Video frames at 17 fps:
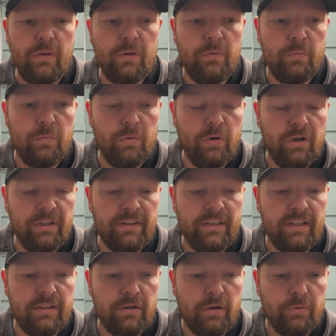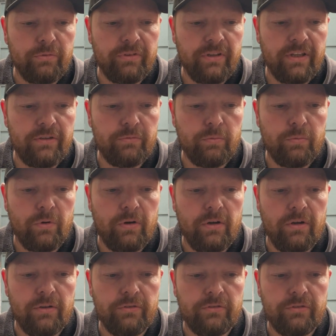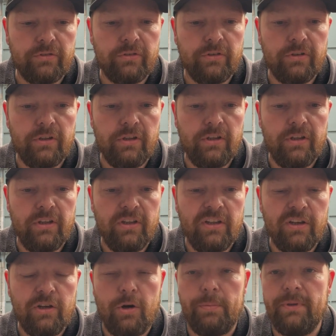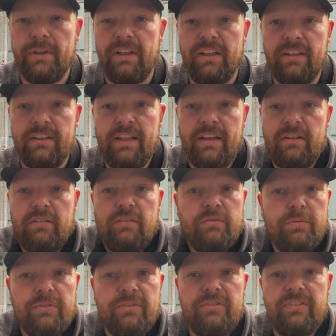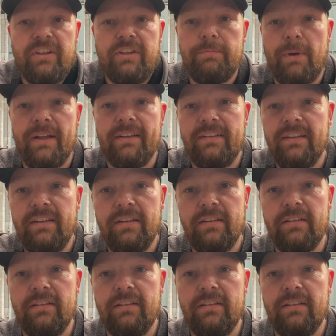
What I did notice was a couple of little niggles, which is expected.